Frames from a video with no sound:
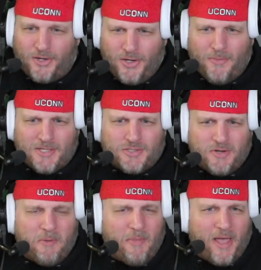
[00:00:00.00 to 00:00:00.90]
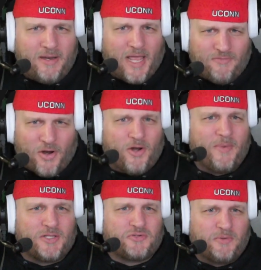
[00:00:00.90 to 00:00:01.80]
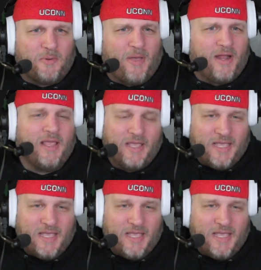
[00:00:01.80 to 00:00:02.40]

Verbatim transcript: Do you know about StreamerBot? Have you heard about StreamerBot?